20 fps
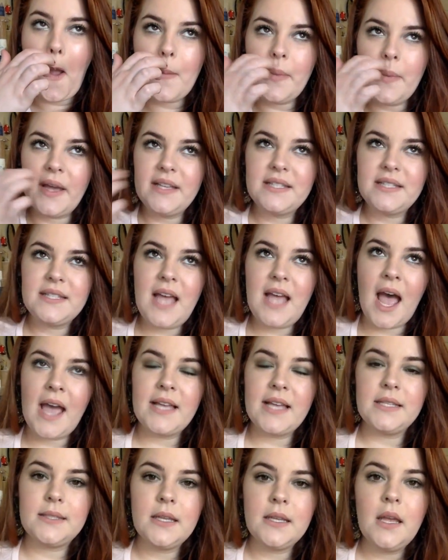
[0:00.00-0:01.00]
my
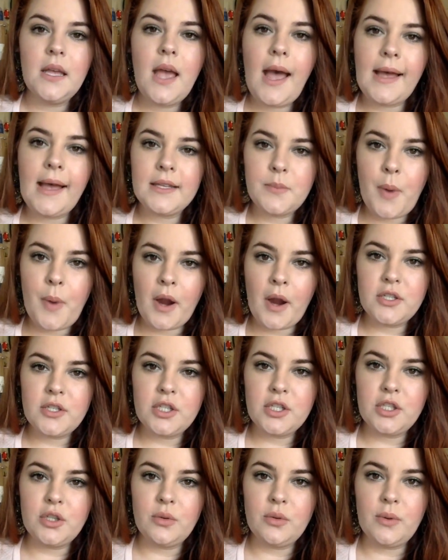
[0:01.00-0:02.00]
size has part
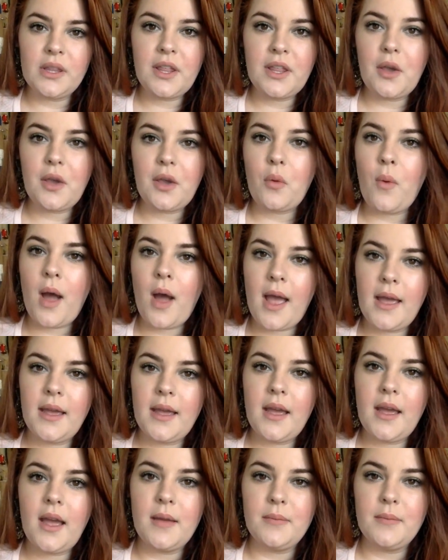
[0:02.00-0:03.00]
to do with like
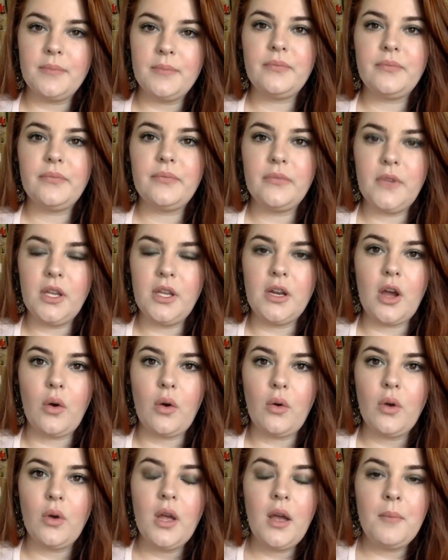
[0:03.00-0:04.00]
why I'm
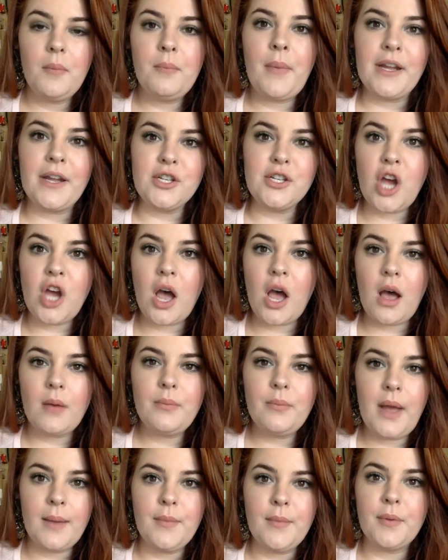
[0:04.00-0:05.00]
my
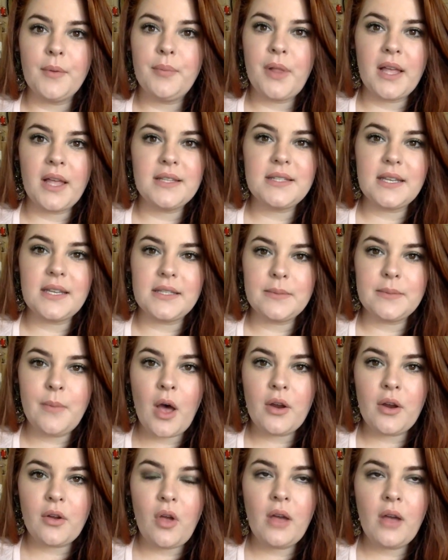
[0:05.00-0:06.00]
job. I'm a plus size
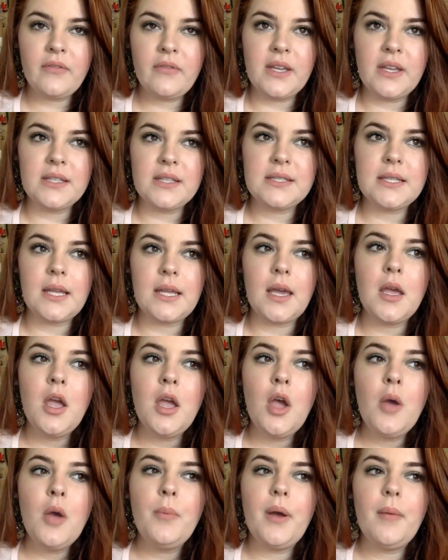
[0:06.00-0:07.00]
model, obviously,
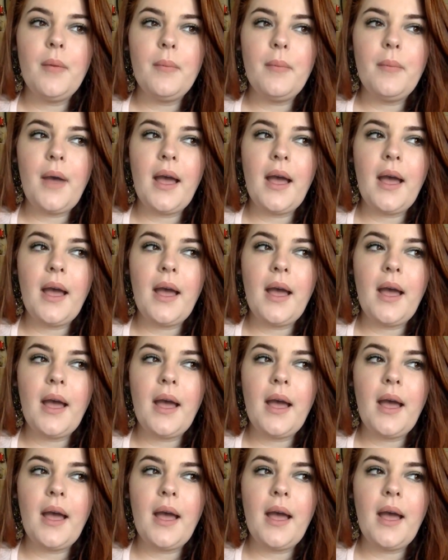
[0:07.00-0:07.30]
but